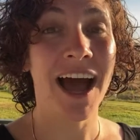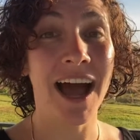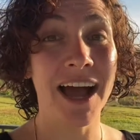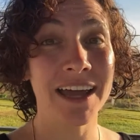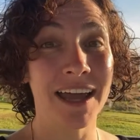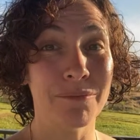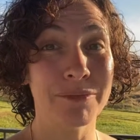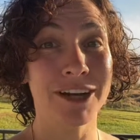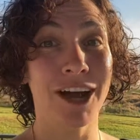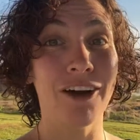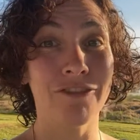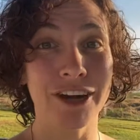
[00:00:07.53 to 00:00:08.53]
I am
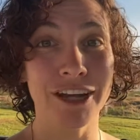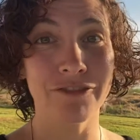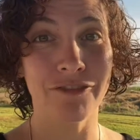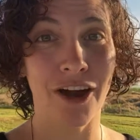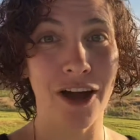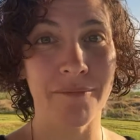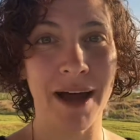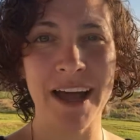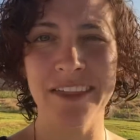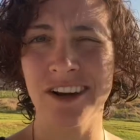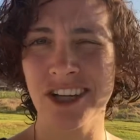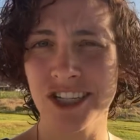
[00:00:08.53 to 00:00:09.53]
recovering from
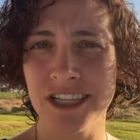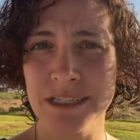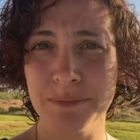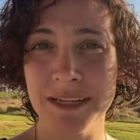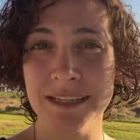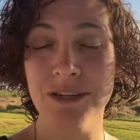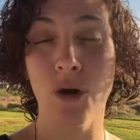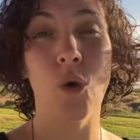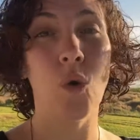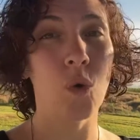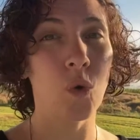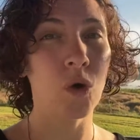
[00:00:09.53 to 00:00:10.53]
either shin splints
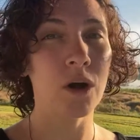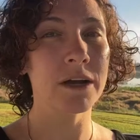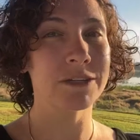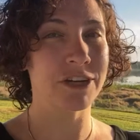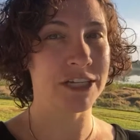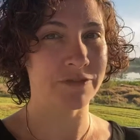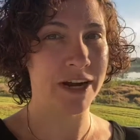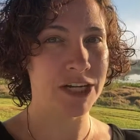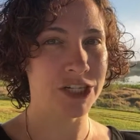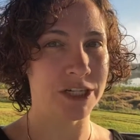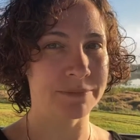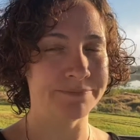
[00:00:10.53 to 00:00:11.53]
or a stress
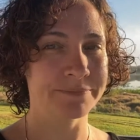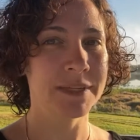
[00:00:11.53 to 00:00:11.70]
fracture.